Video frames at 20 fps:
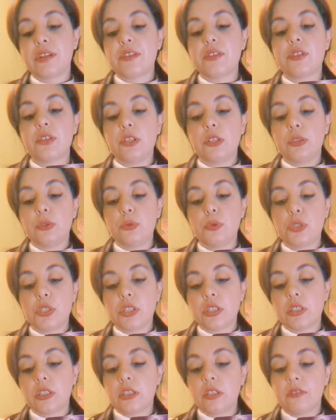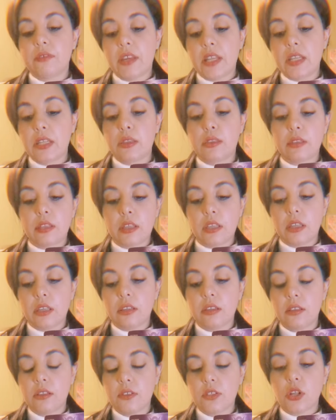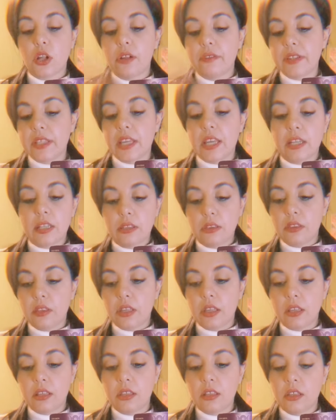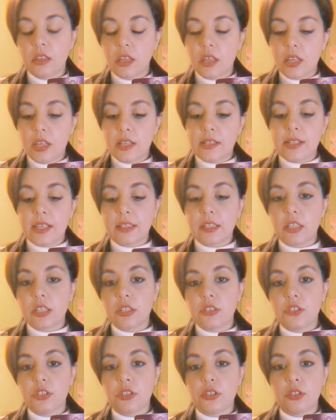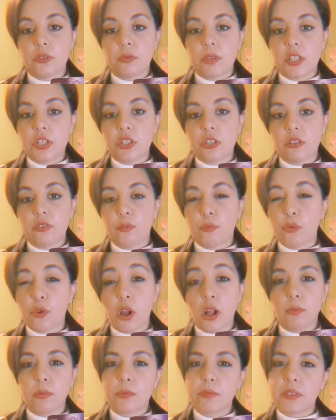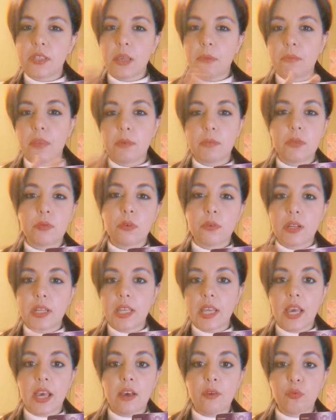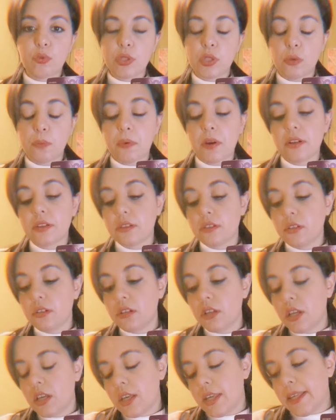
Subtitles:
resolution of anything, solving anything. It's like a continuation of problems that maybe you already have with your partner.